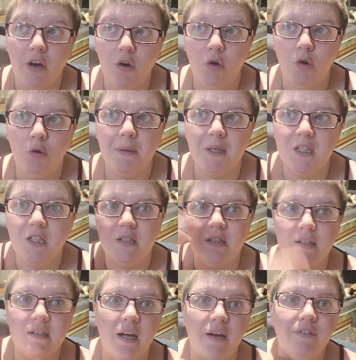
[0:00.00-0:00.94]
Got a whole bunch of
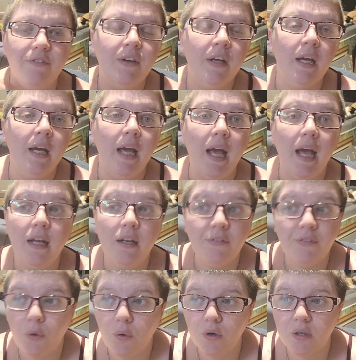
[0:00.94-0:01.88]
stuff. And
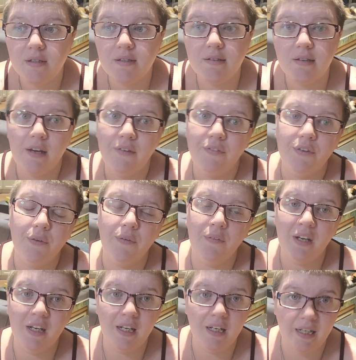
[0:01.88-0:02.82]
of course, if you
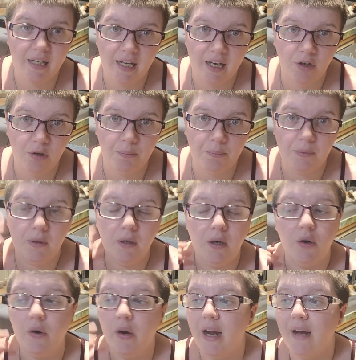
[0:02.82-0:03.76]
need any help
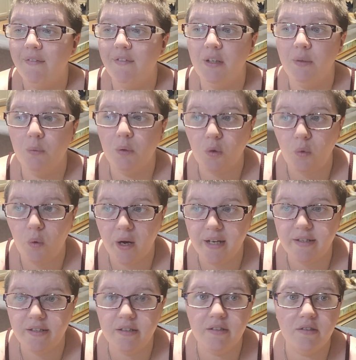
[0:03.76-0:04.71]
or have any
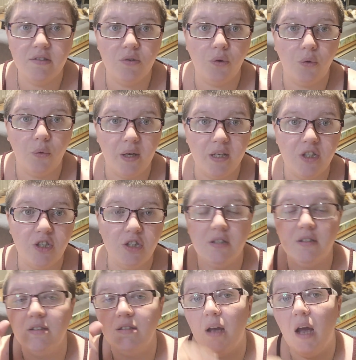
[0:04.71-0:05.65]
requests or
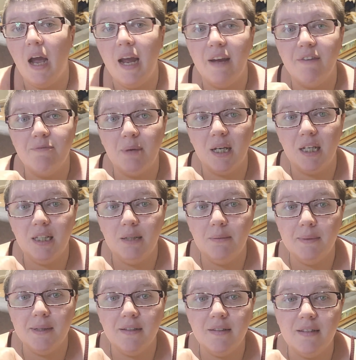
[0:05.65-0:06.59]
questions, I have my
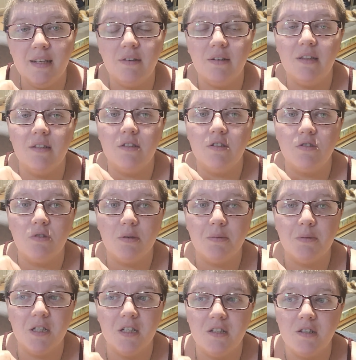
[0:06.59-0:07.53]
email down in the
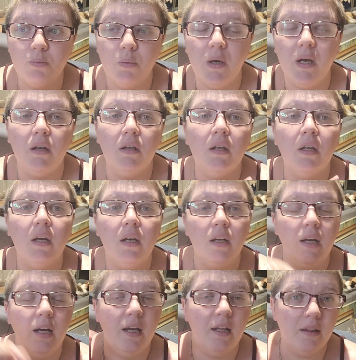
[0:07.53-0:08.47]
description as well
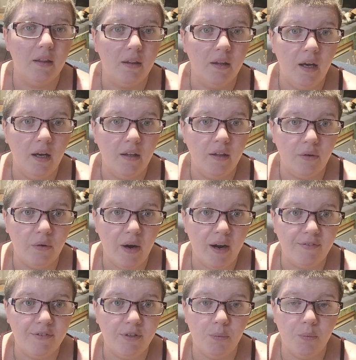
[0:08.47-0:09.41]
at
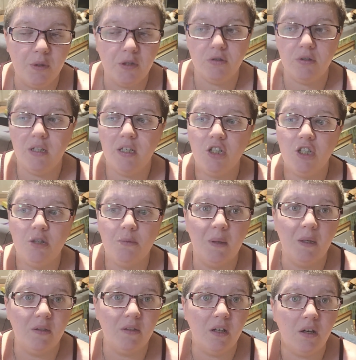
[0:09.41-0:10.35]

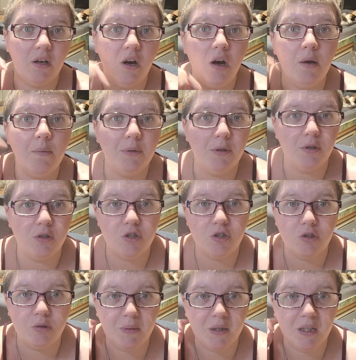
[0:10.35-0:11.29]
thecraftedwitchery@gmail.com. You can
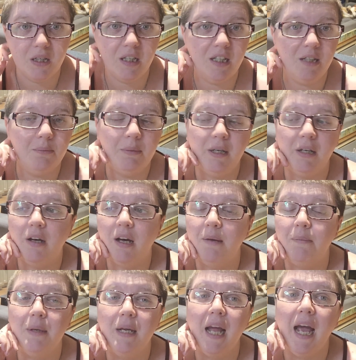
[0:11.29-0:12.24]
shoot me an email.
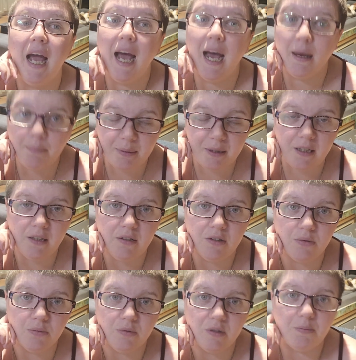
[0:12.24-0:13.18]
I'd be happy
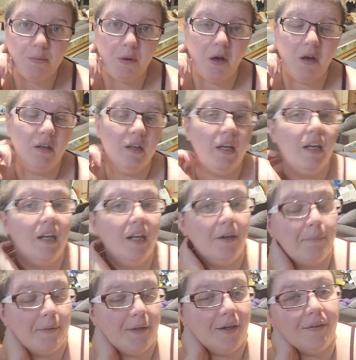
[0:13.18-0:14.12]
to respond and
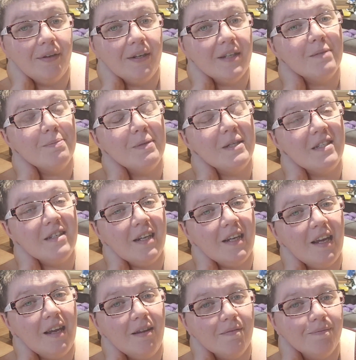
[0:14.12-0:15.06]
help you out as best I
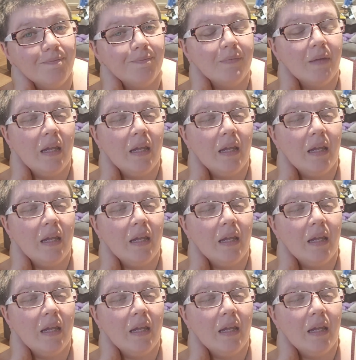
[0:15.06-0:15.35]
can.